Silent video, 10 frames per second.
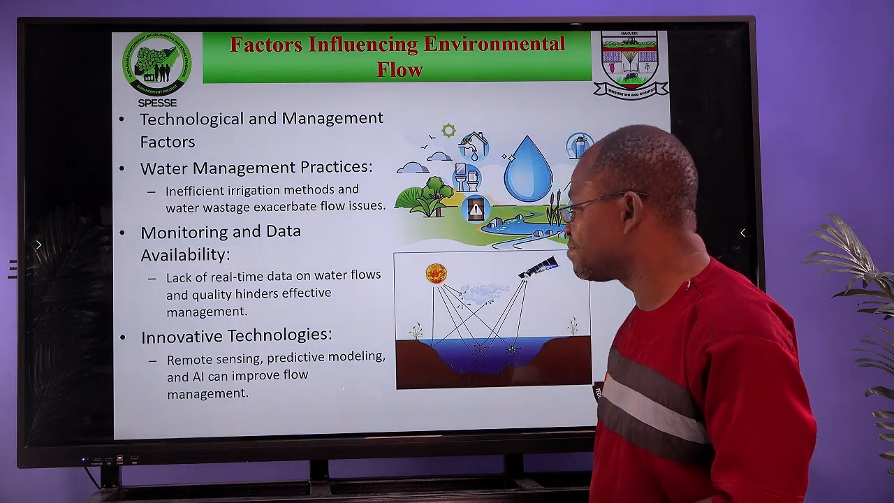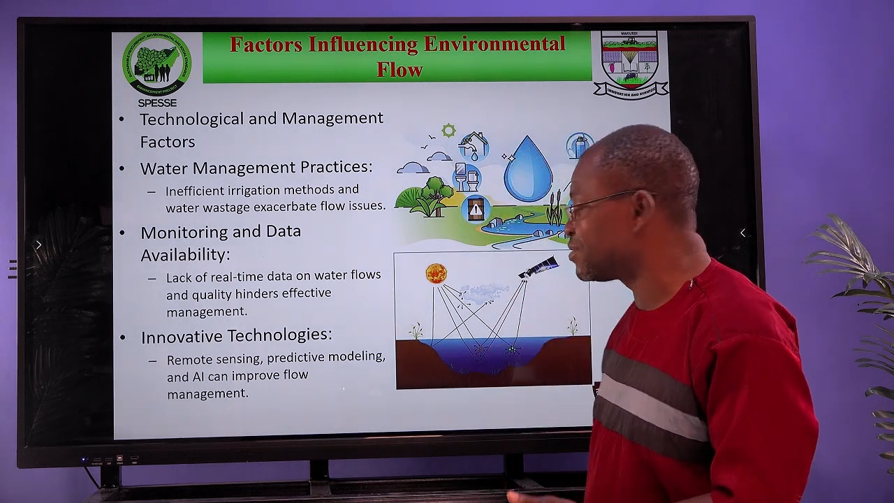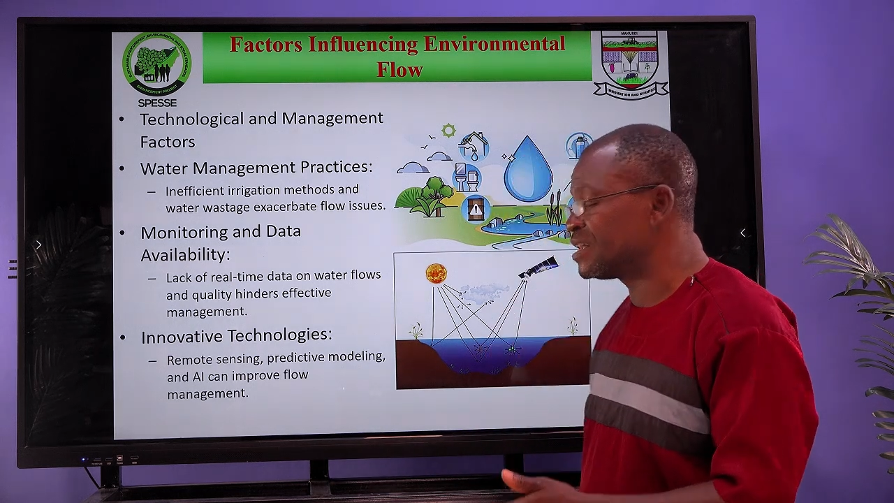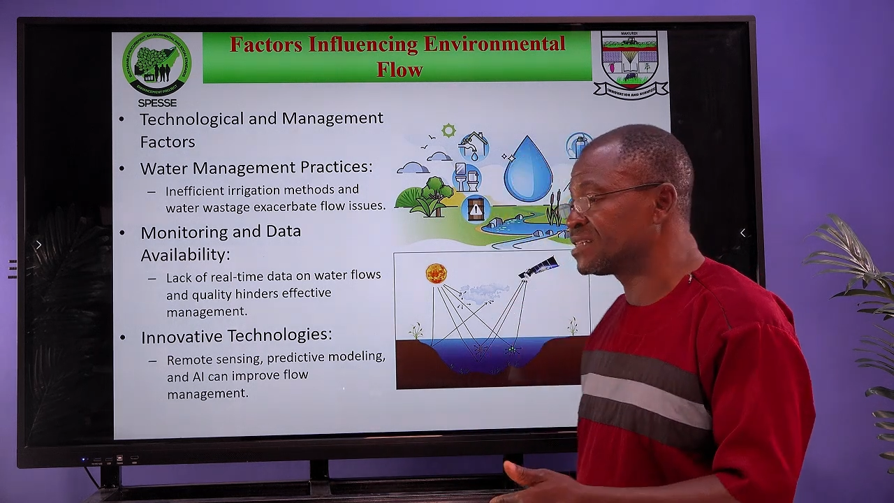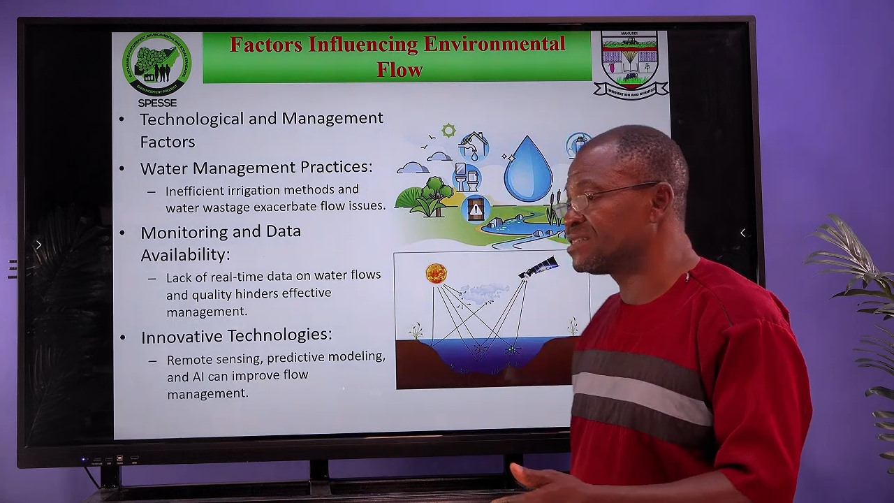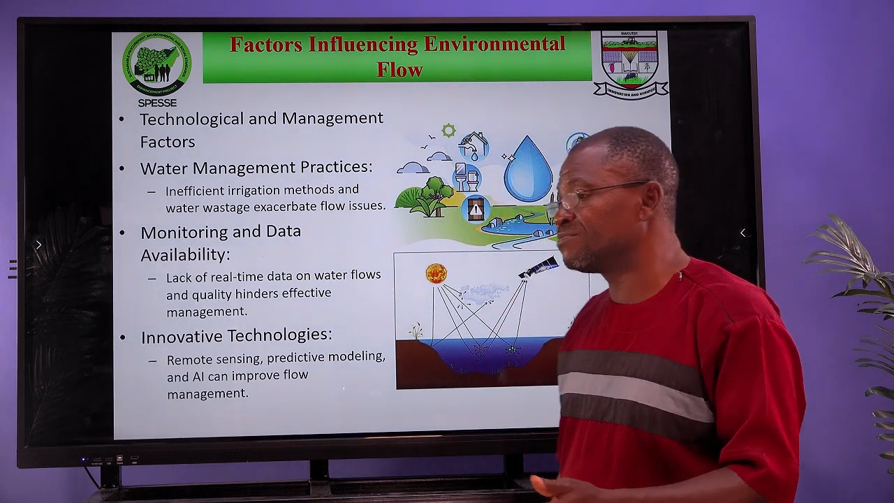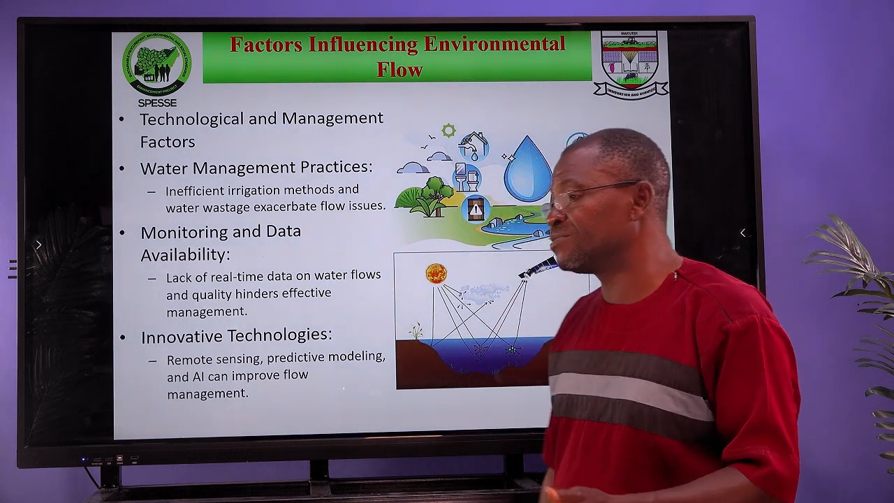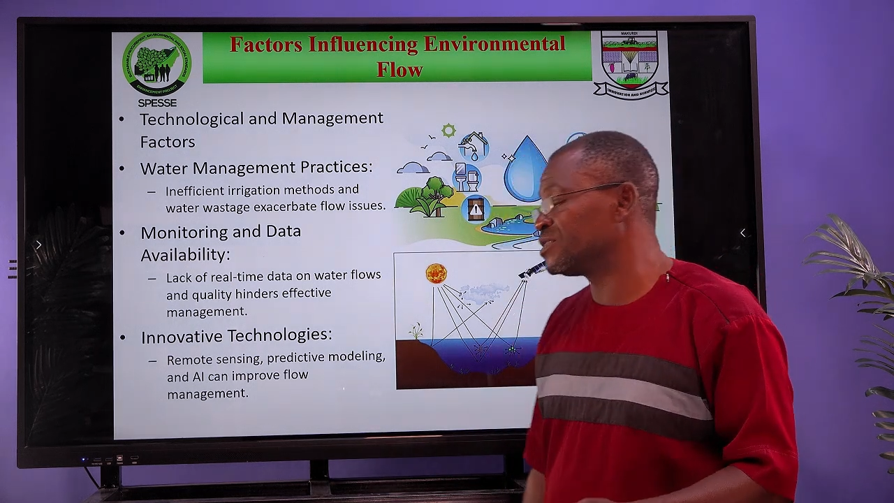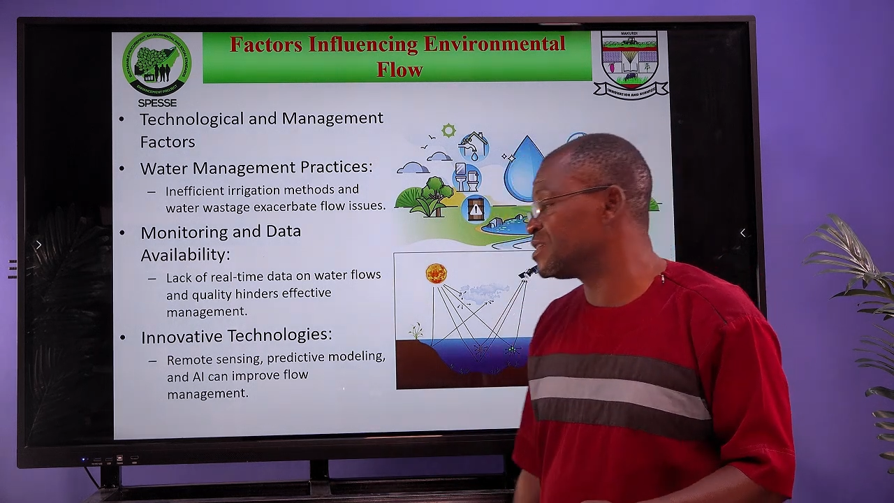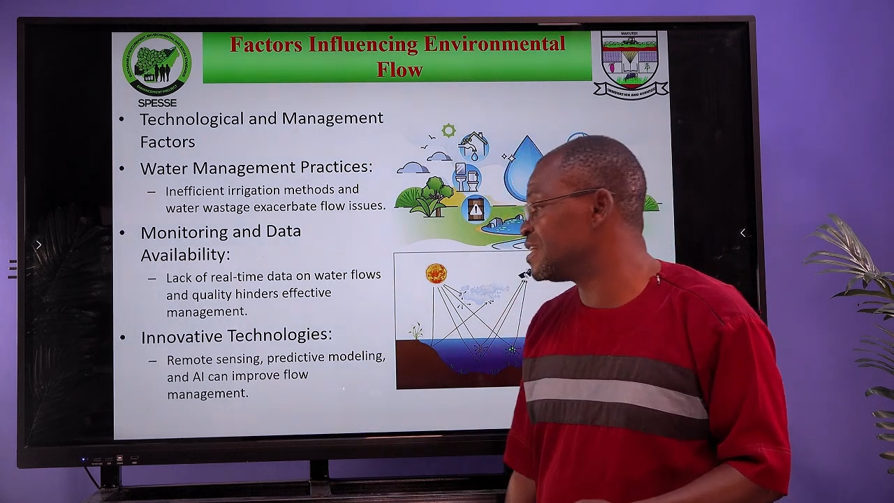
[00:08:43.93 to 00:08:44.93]
predictive
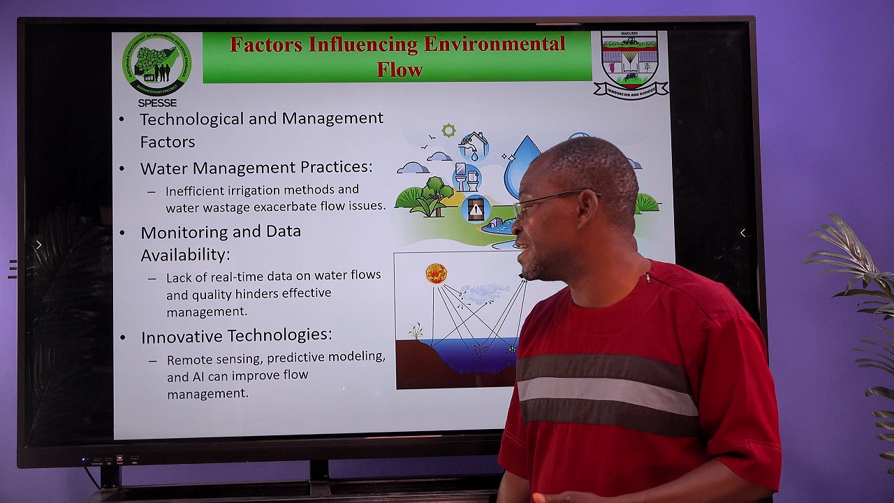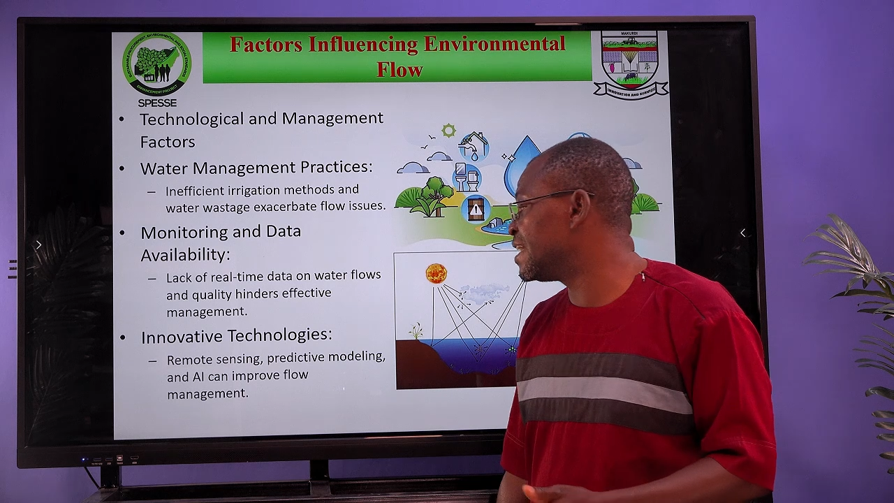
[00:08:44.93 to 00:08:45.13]
modeling,